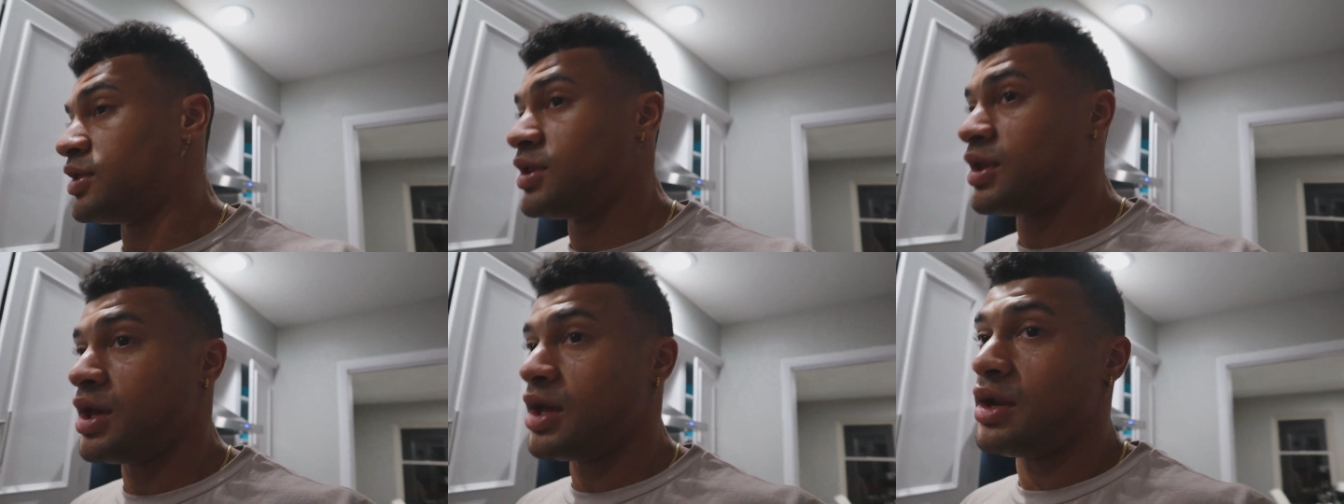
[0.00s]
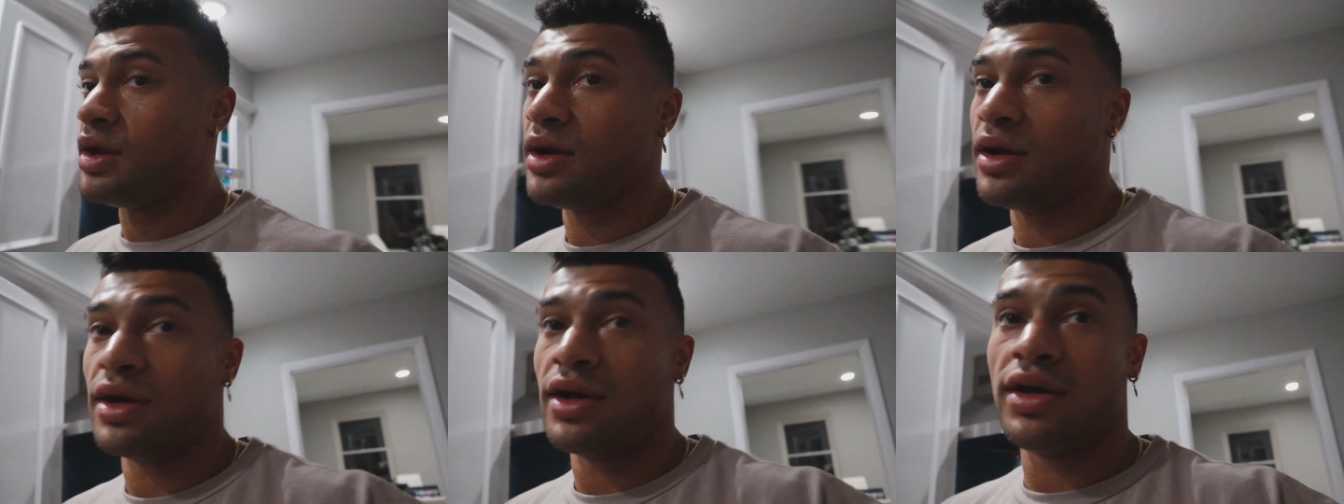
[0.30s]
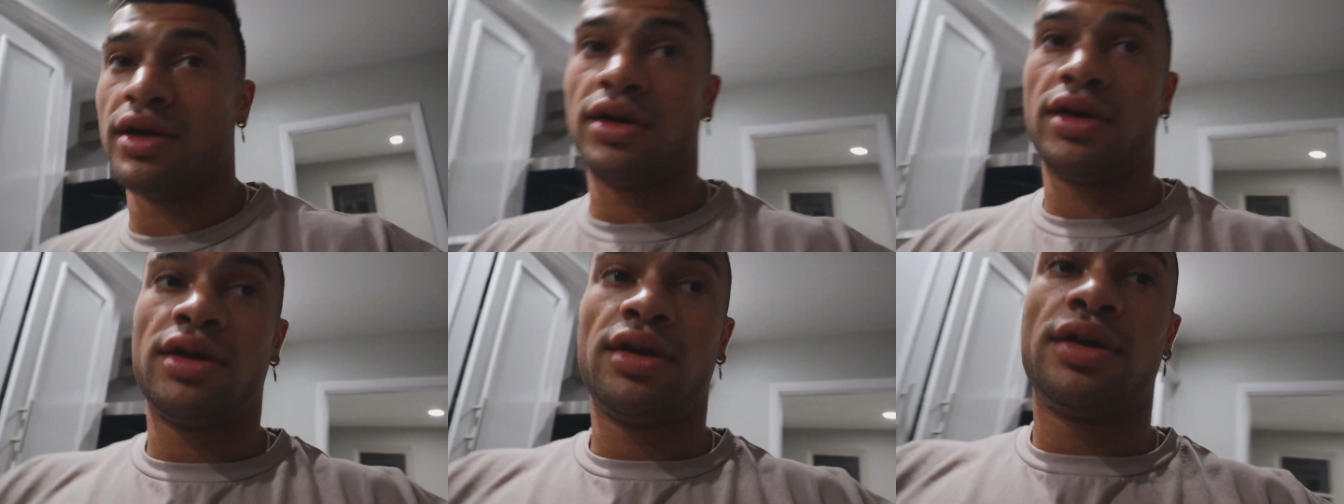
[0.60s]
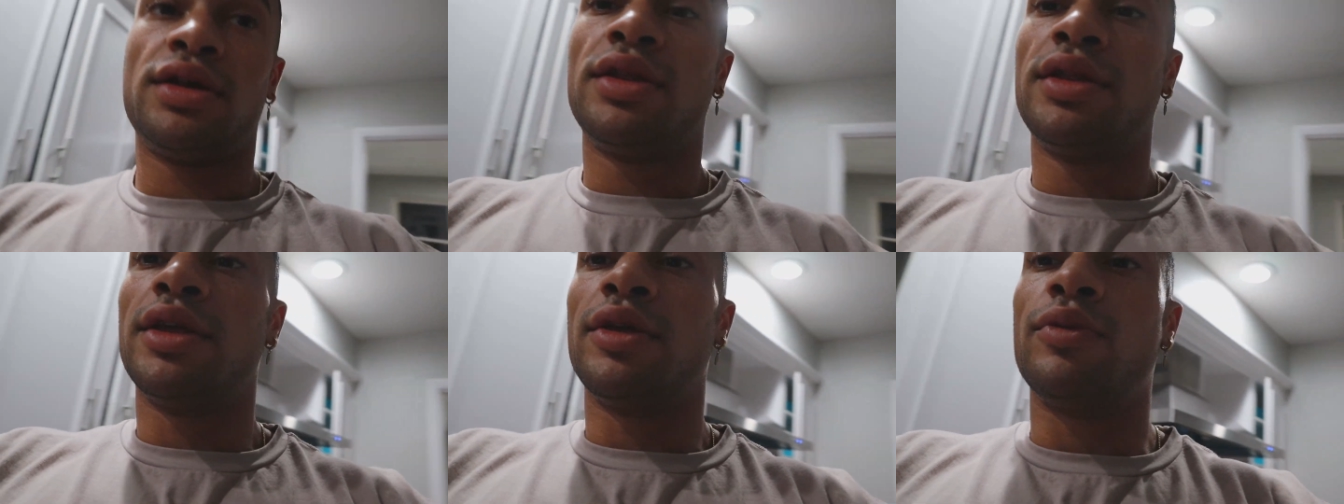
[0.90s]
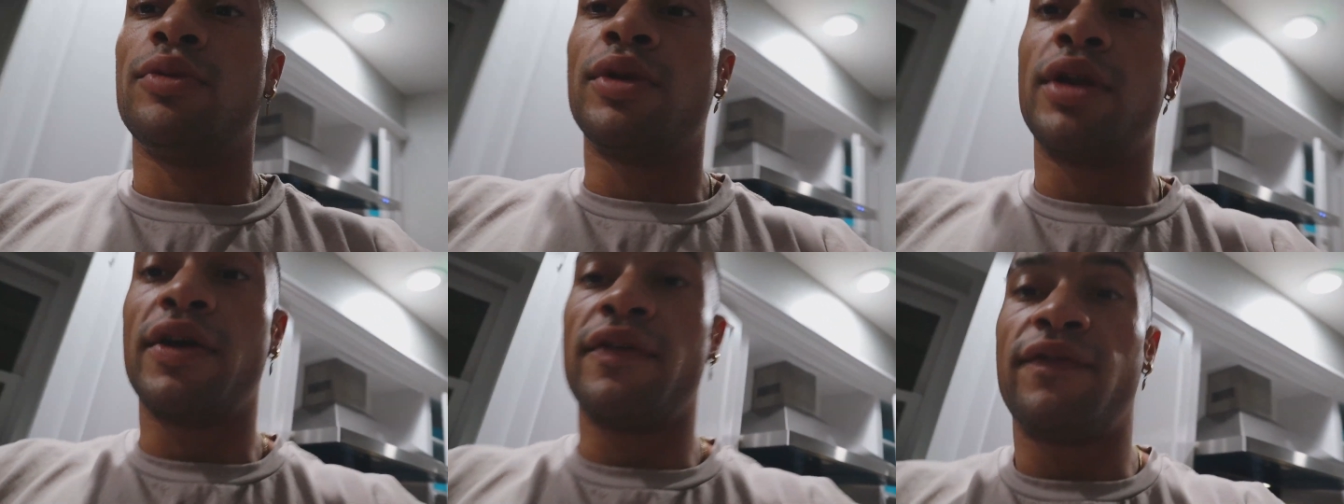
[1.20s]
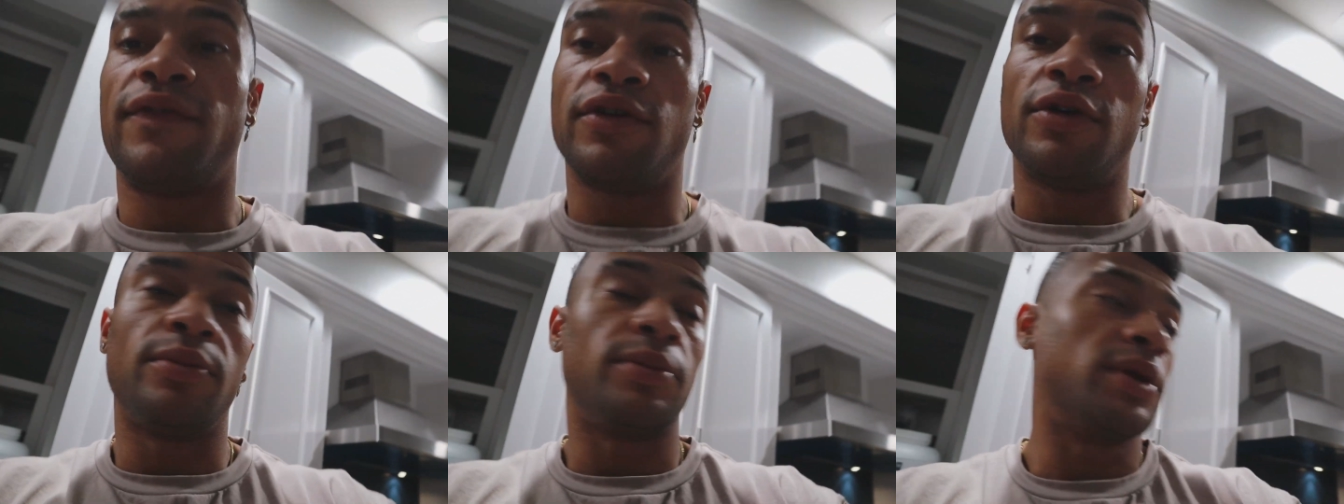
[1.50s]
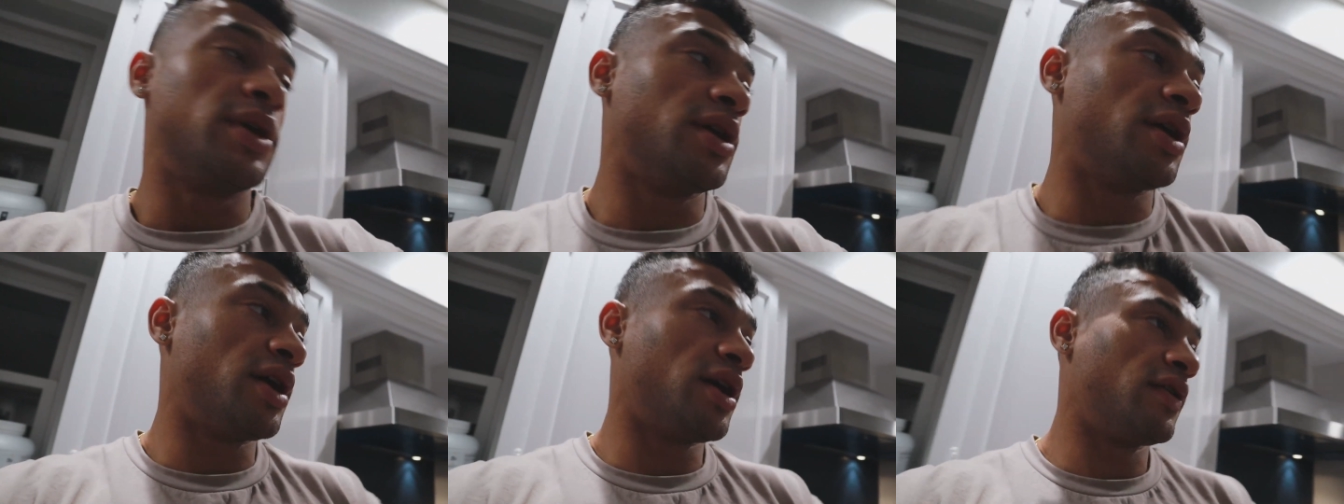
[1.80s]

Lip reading: than when I filmed it.